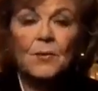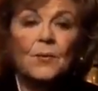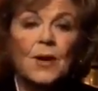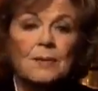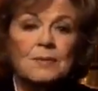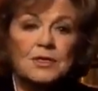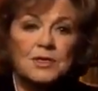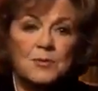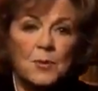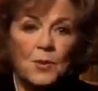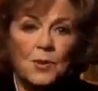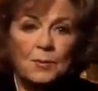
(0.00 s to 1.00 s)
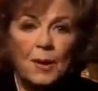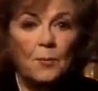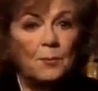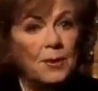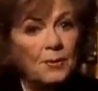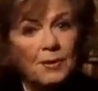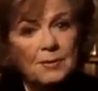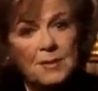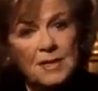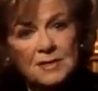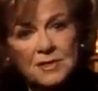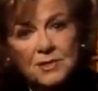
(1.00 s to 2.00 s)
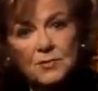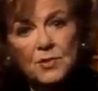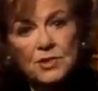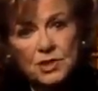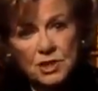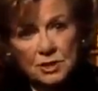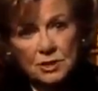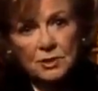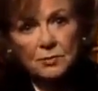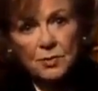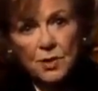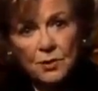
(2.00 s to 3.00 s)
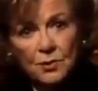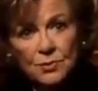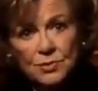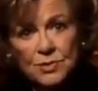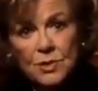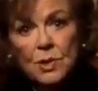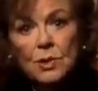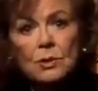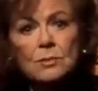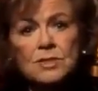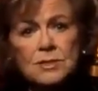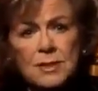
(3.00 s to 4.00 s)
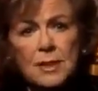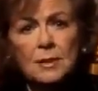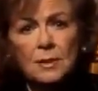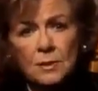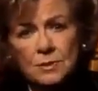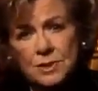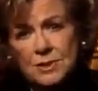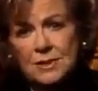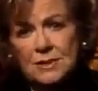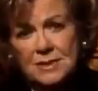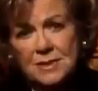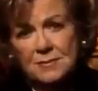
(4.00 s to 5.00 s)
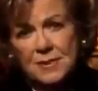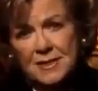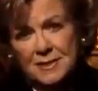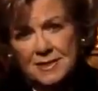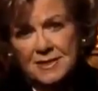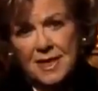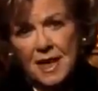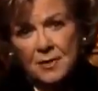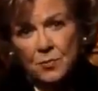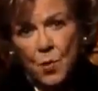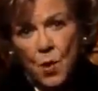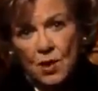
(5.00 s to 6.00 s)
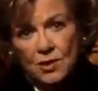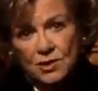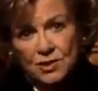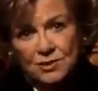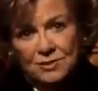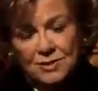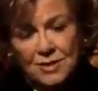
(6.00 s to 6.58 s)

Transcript: Raymond spoke about Perry Mason with Charlie Rose, who was then hosting CBS Night Watch.